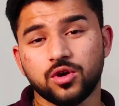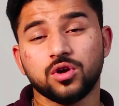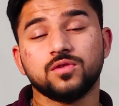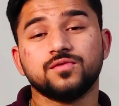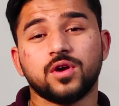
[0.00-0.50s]

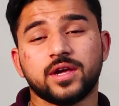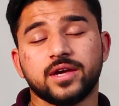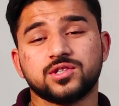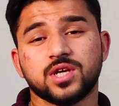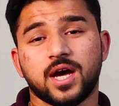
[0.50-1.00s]
good for a
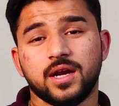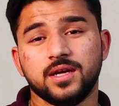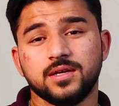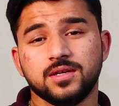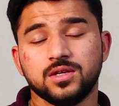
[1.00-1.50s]
kickstart.
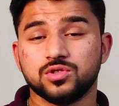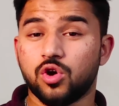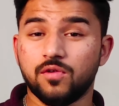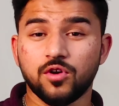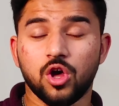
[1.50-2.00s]
So
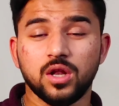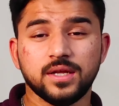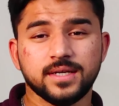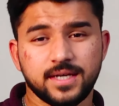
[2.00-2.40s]
overall,